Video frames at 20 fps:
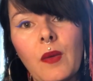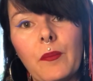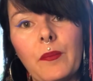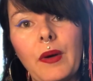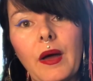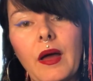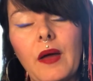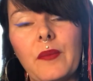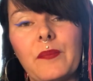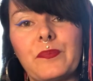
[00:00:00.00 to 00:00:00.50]

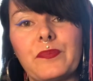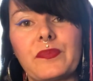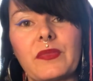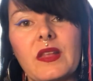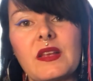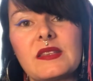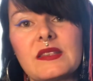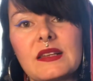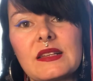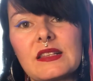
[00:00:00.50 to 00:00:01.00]
But
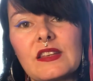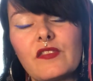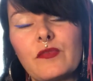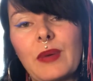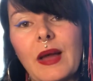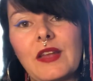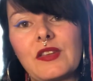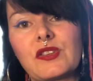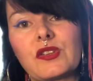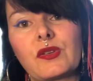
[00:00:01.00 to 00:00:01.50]
the Six of
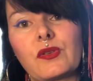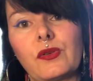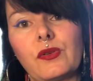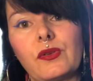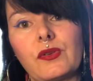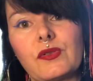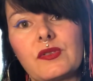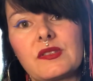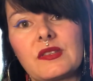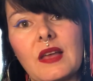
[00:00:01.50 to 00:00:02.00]

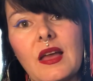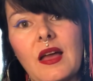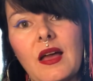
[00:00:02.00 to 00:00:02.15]
Pentacles,